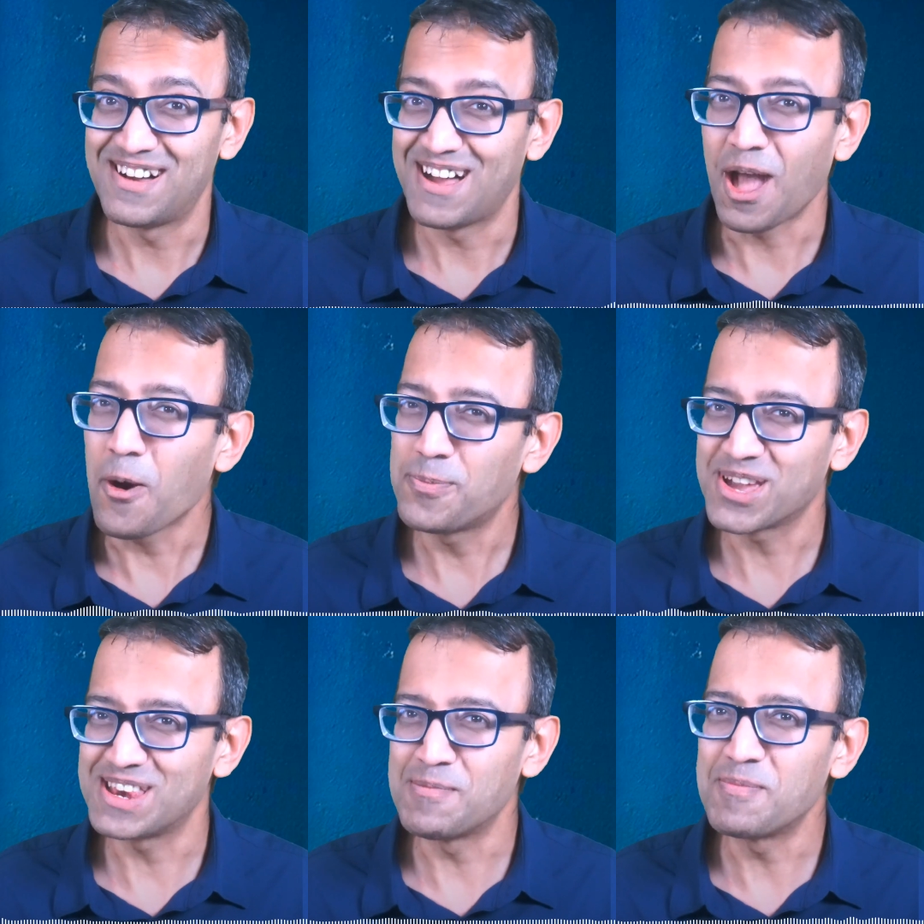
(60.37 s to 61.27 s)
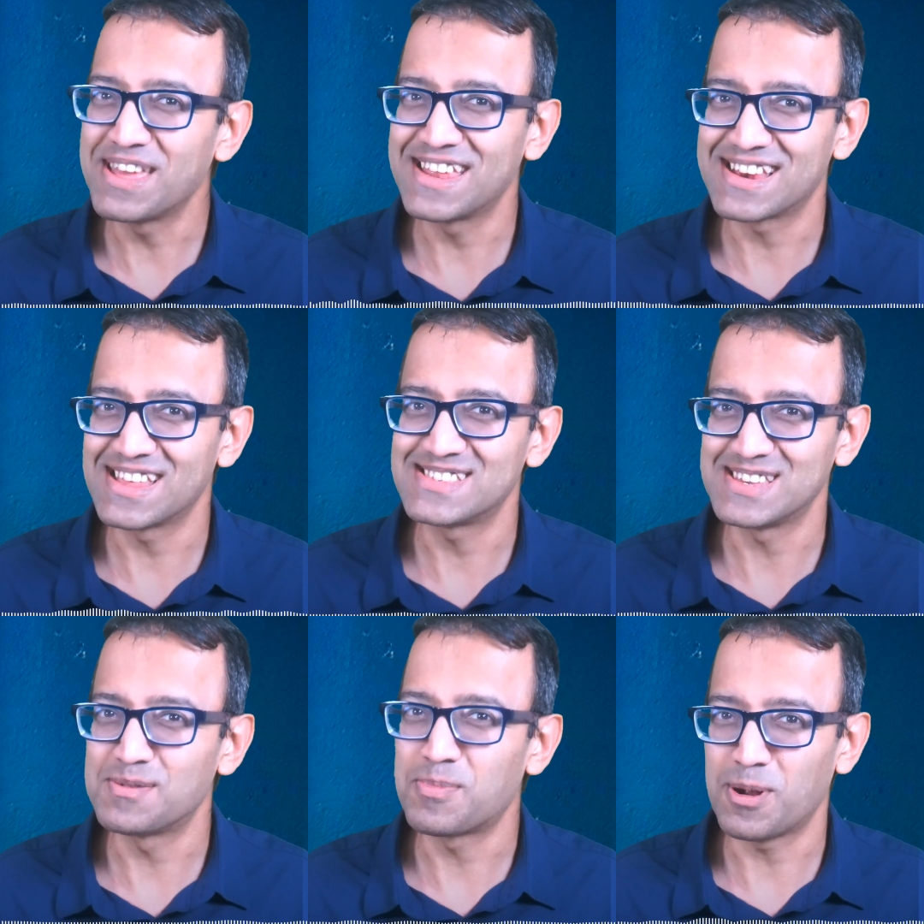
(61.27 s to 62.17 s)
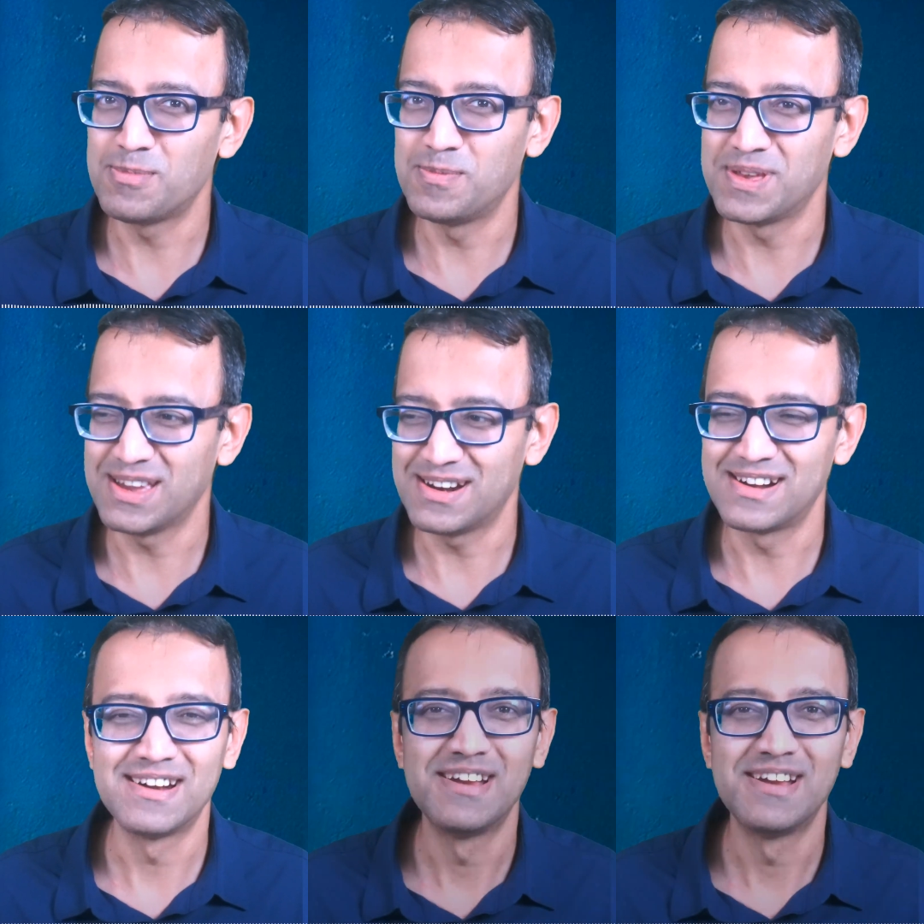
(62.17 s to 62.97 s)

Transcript: I hope we can immediately see the problem here.